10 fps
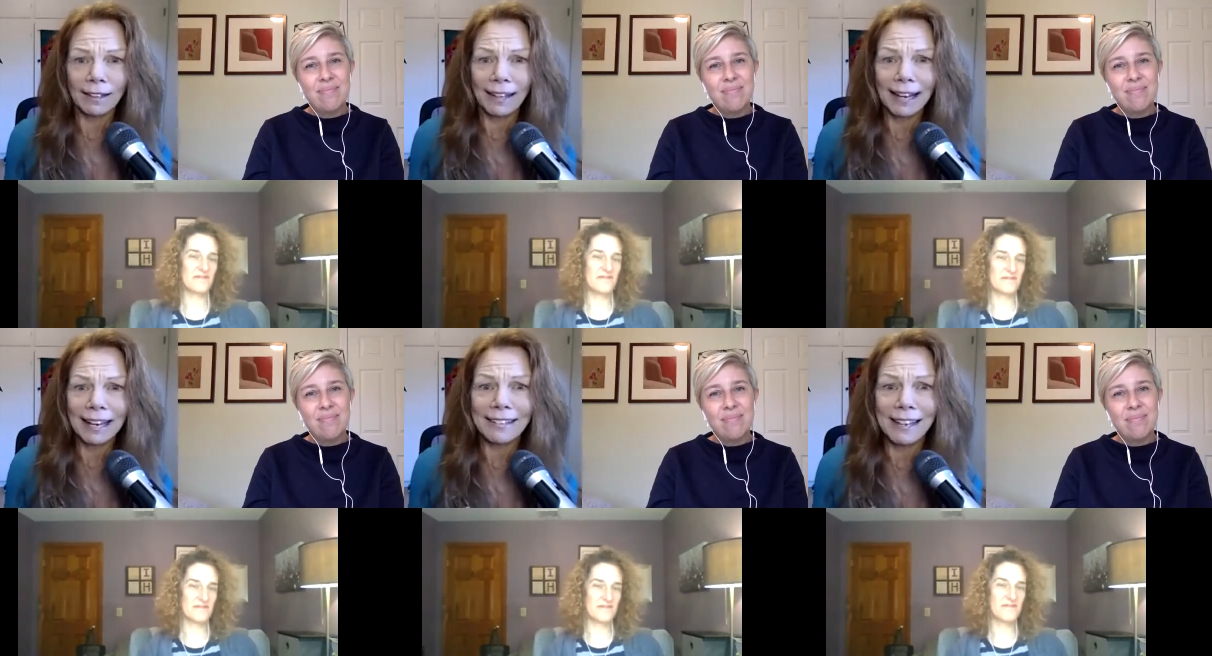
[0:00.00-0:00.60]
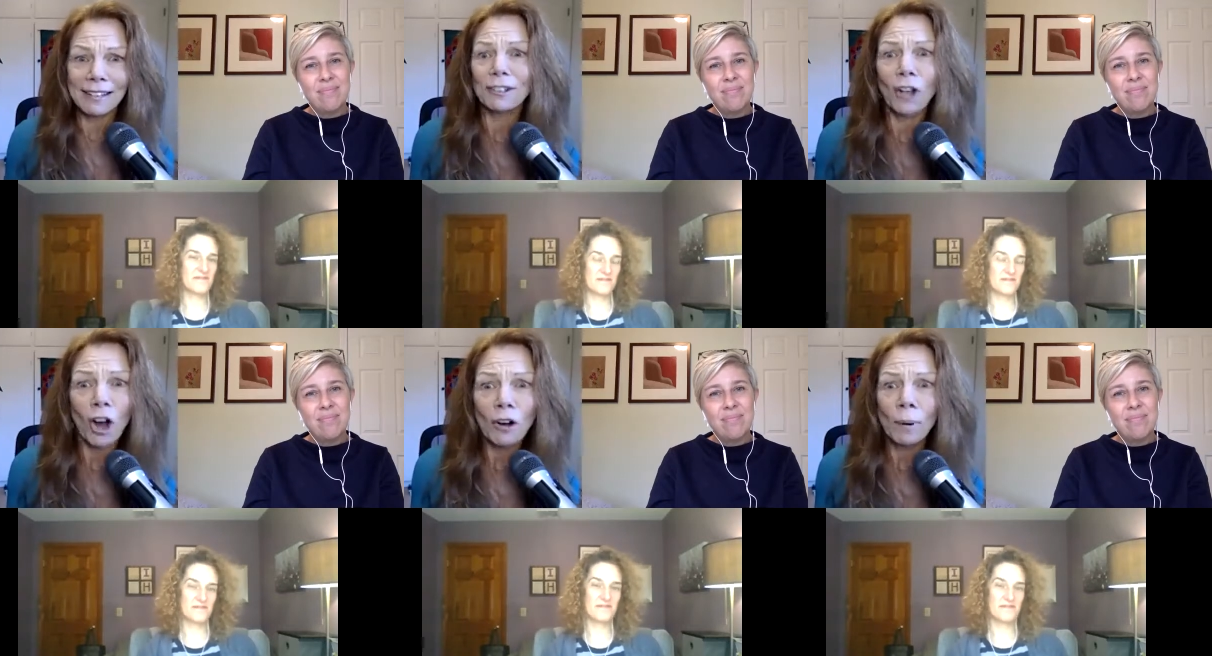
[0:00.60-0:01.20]
Speaker 1: is it's a
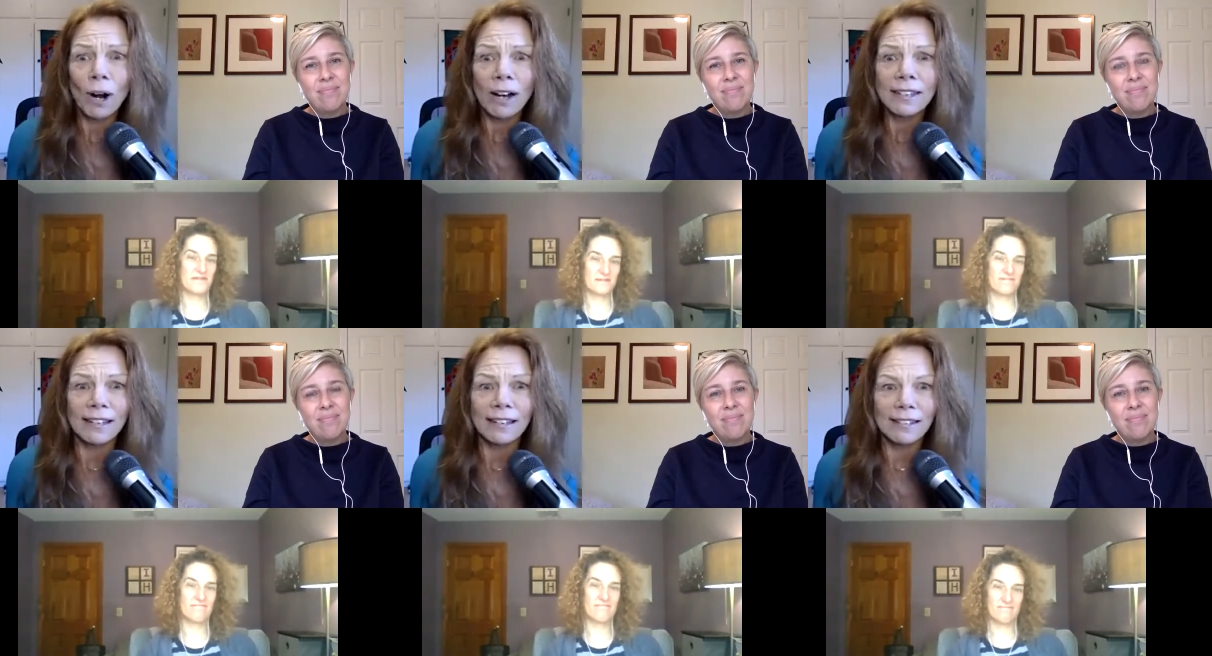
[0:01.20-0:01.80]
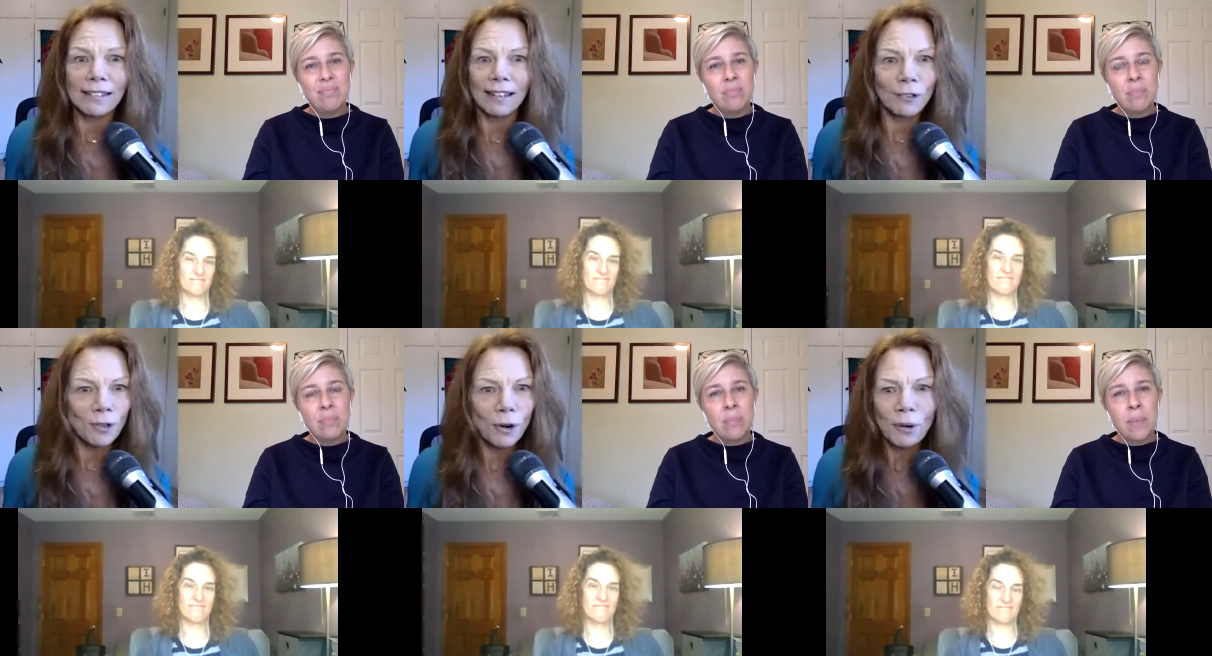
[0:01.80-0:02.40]
long process and
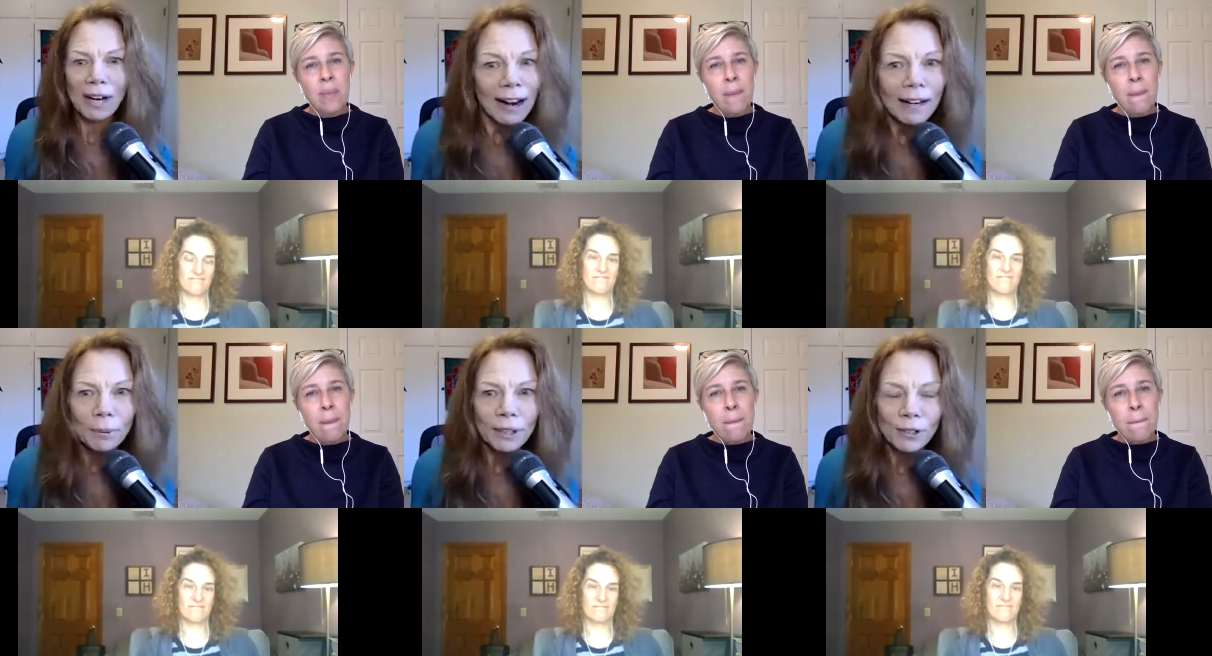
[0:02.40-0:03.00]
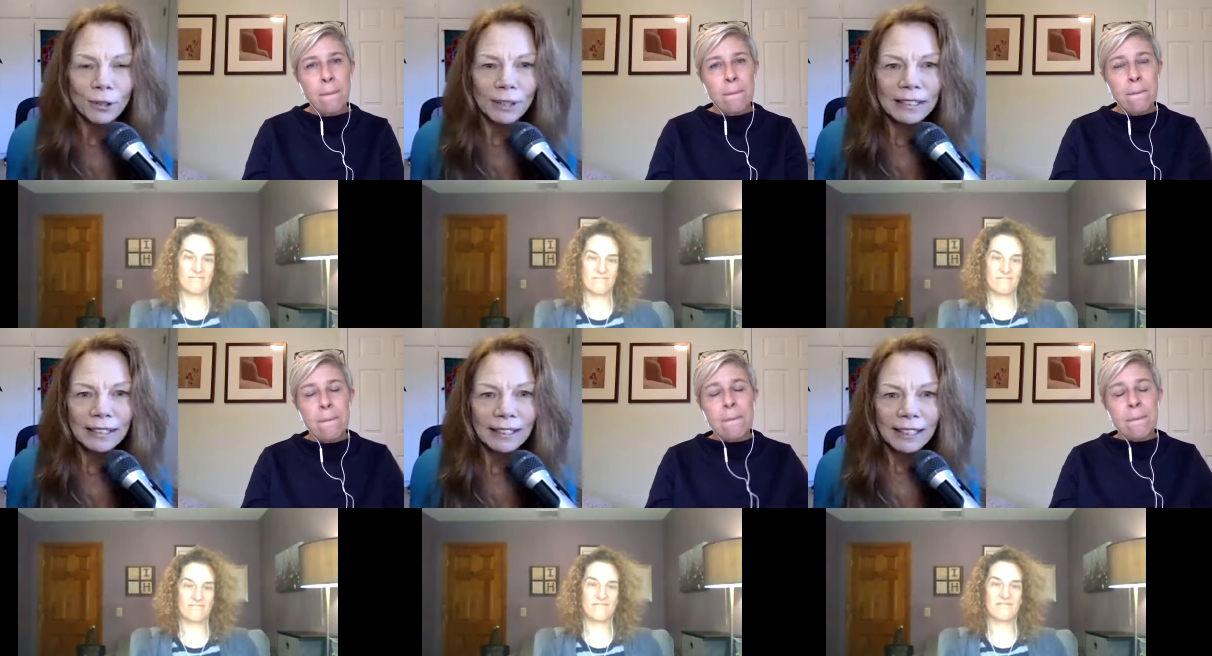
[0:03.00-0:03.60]
there's no guidebook to it